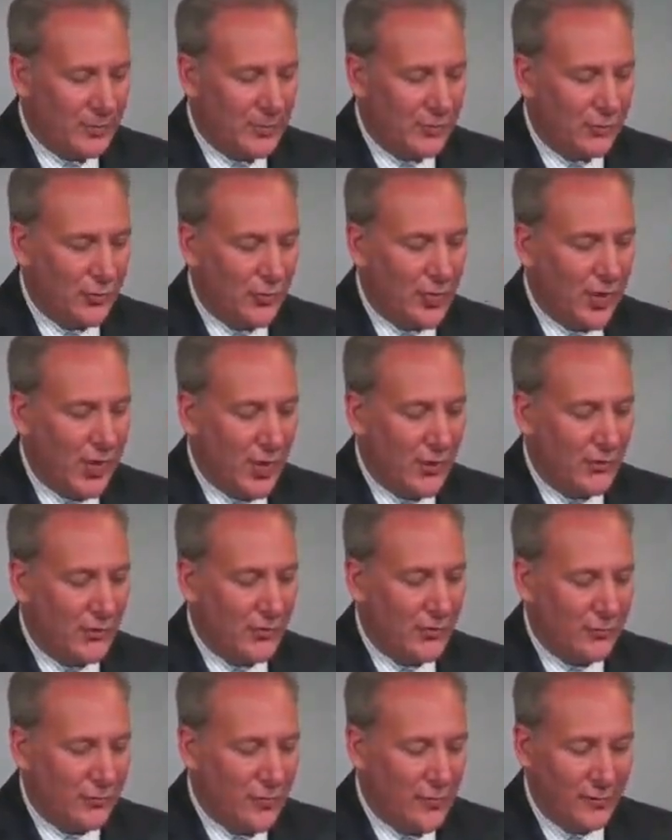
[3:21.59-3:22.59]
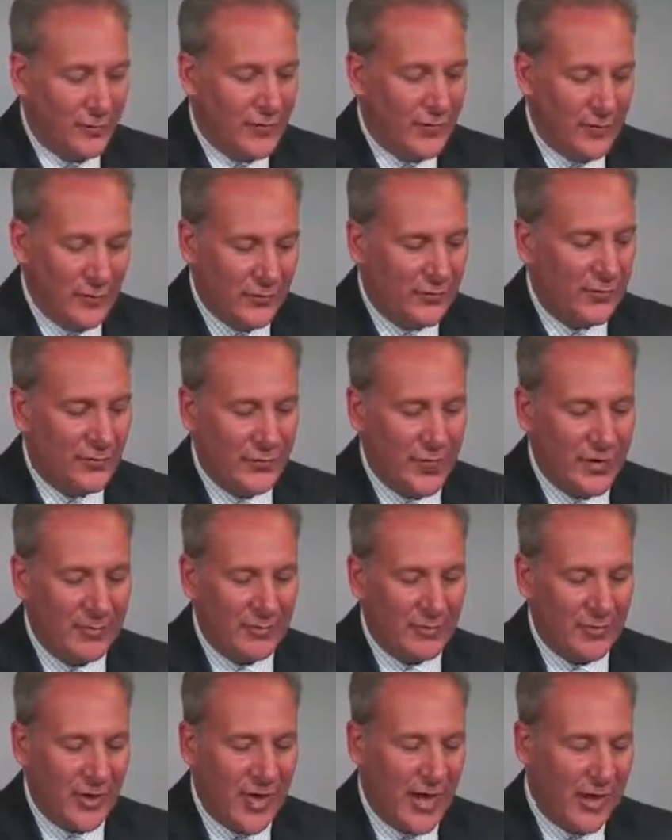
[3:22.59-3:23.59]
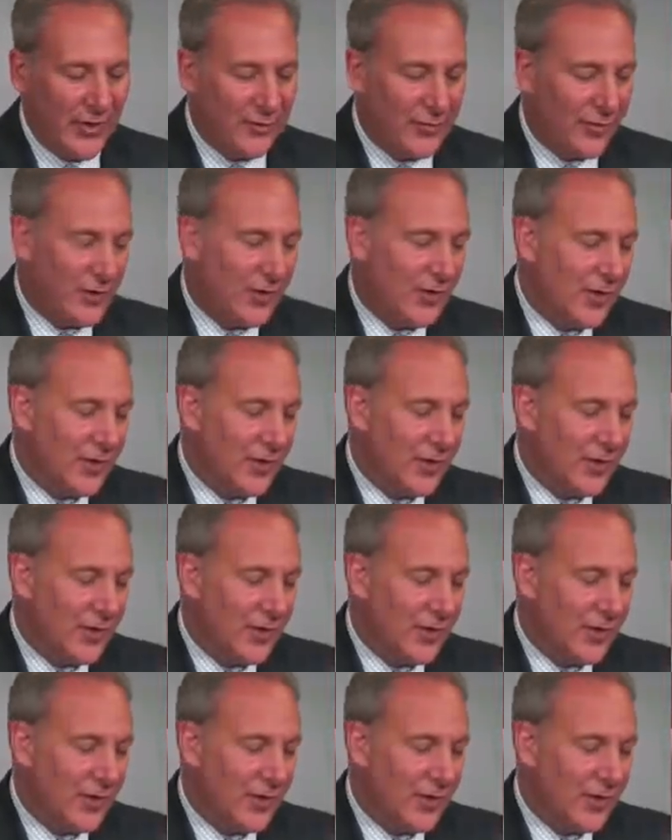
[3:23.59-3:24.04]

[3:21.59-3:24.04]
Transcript: between 100 and 50. They're the same size.